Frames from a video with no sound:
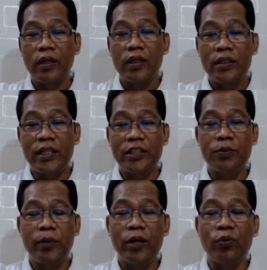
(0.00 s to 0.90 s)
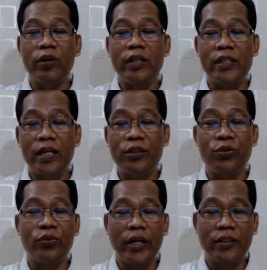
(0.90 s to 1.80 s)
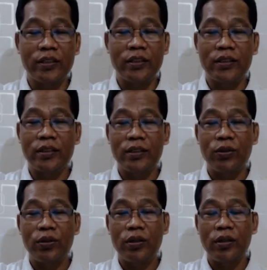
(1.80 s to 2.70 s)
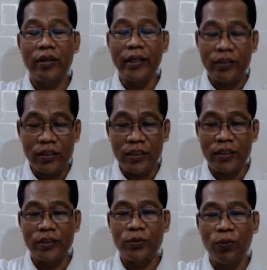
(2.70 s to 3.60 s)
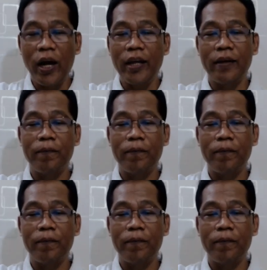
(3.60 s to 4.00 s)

Judgment will return to righteousness. Why?